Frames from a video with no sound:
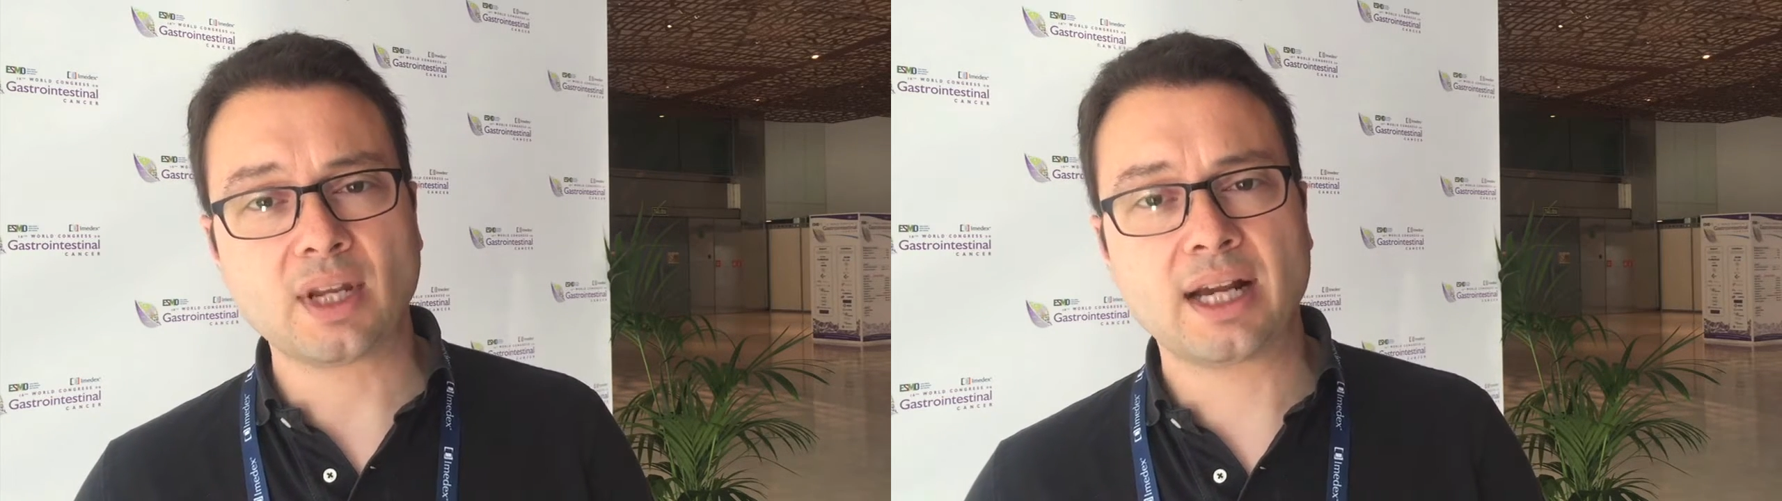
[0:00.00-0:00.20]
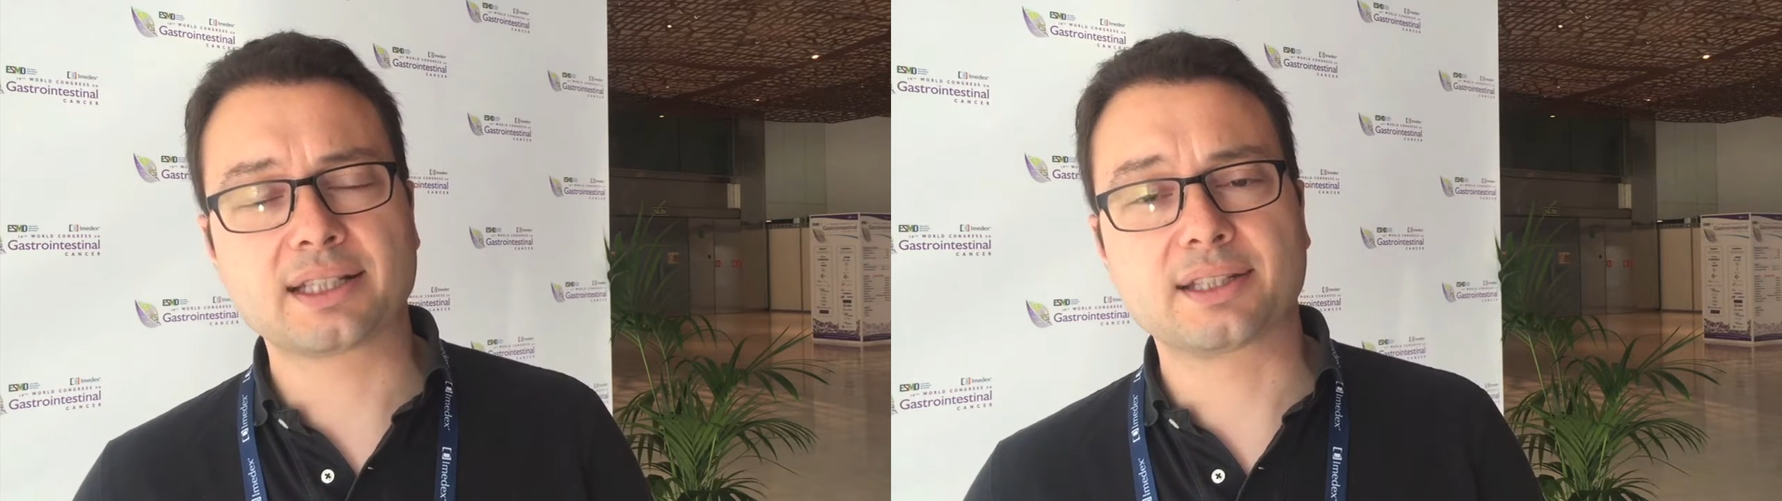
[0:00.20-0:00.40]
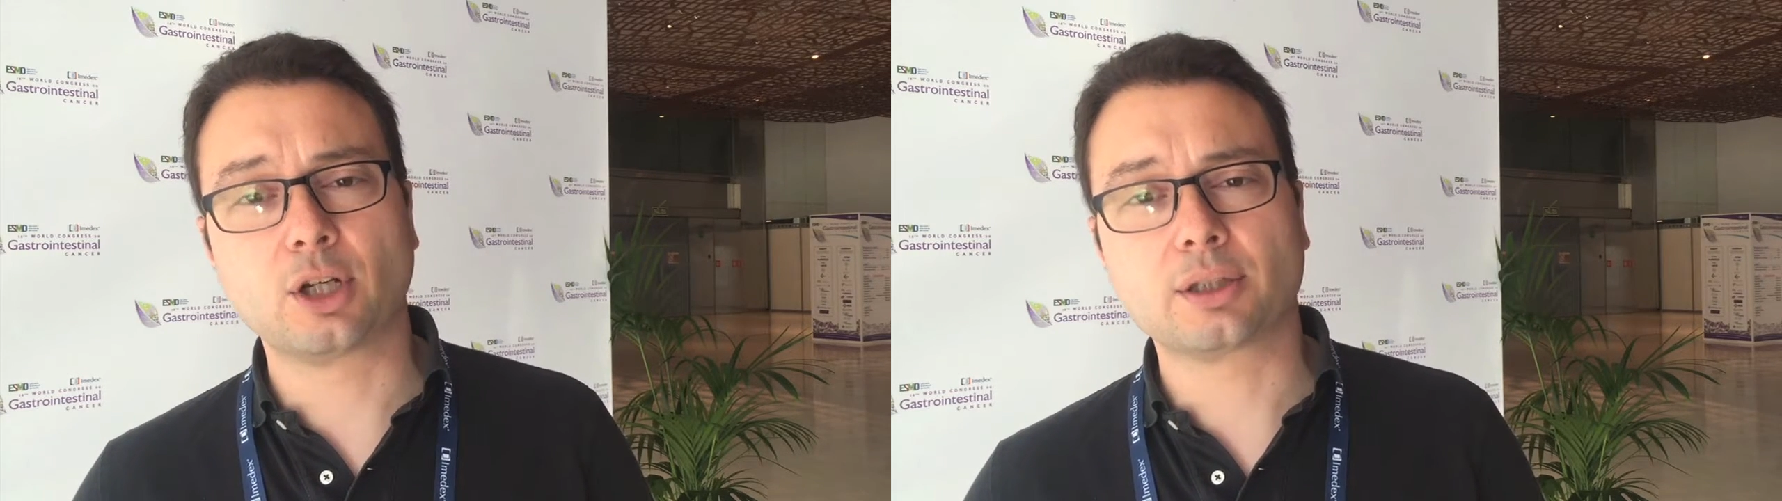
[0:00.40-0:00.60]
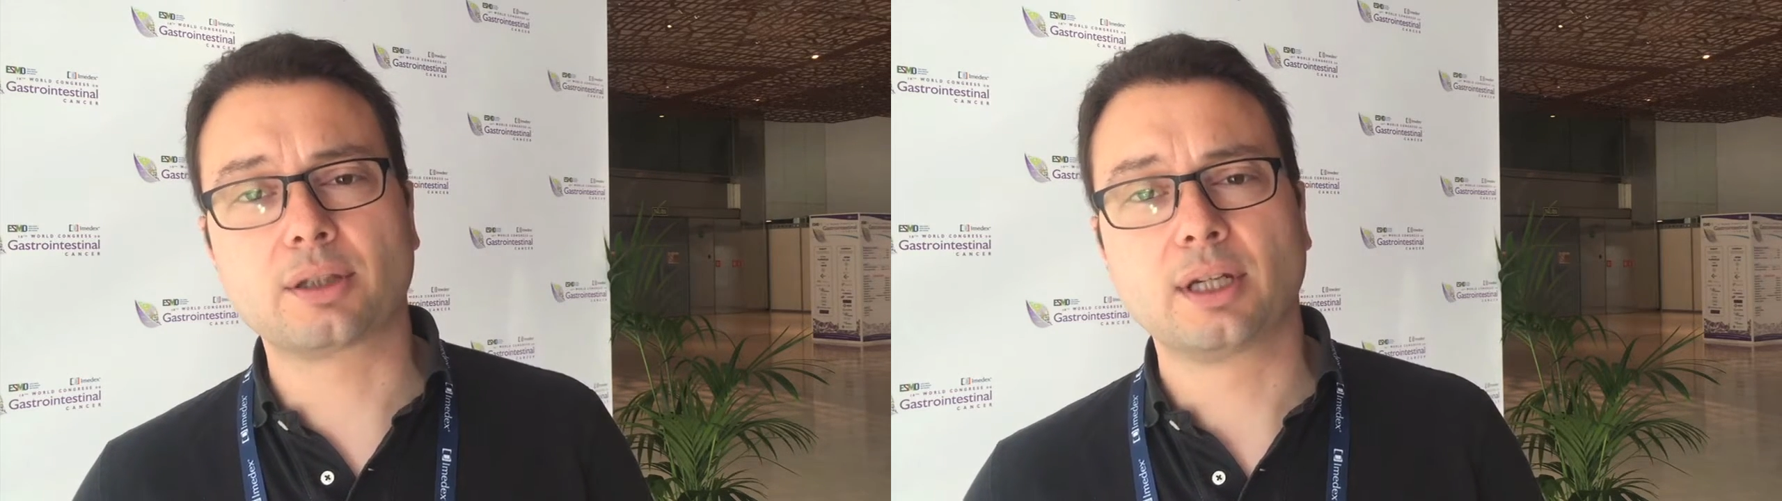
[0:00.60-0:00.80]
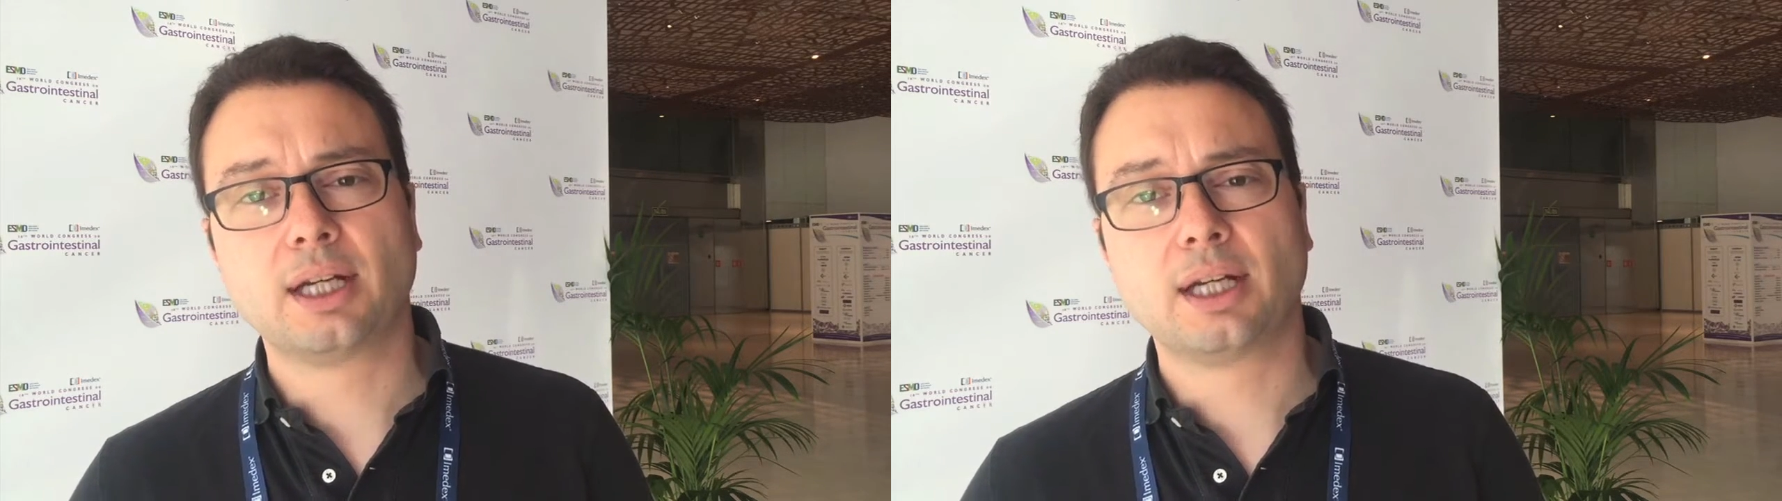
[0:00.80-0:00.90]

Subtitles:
has not